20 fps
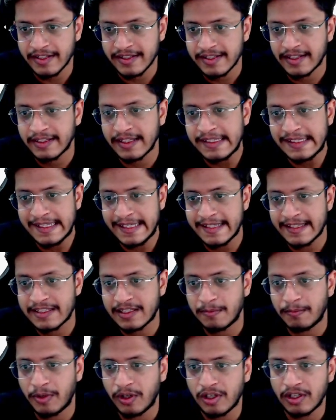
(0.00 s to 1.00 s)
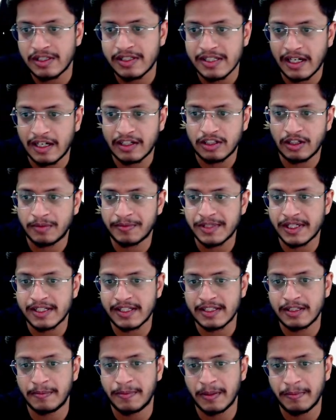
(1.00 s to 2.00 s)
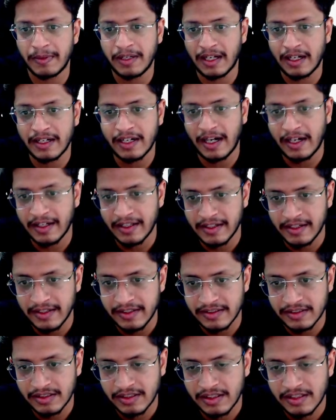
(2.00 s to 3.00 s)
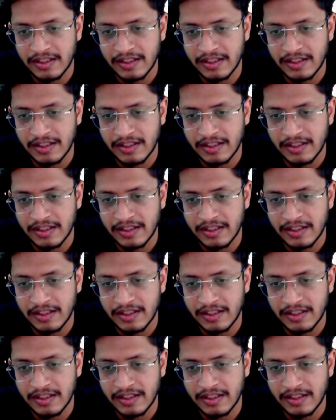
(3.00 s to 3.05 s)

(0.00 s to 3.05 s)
In this case, the balls are the objects and the people are categories.